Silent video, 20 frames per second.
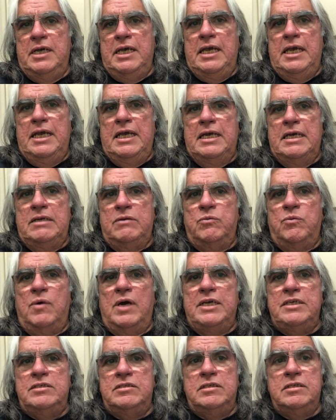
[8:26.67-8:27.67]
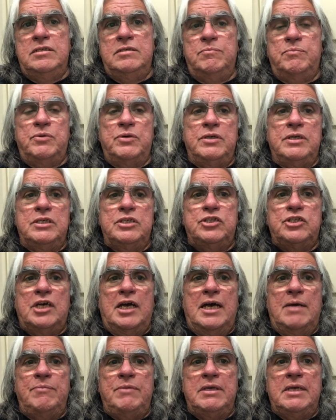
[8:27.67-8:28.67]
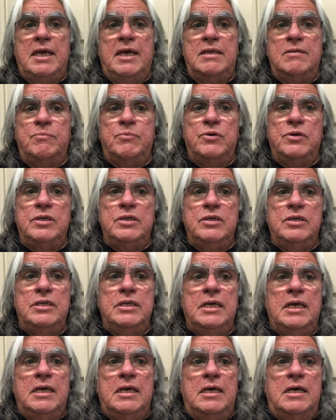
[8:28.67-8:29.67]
And Weiss did a pretty good job. They had a pretty good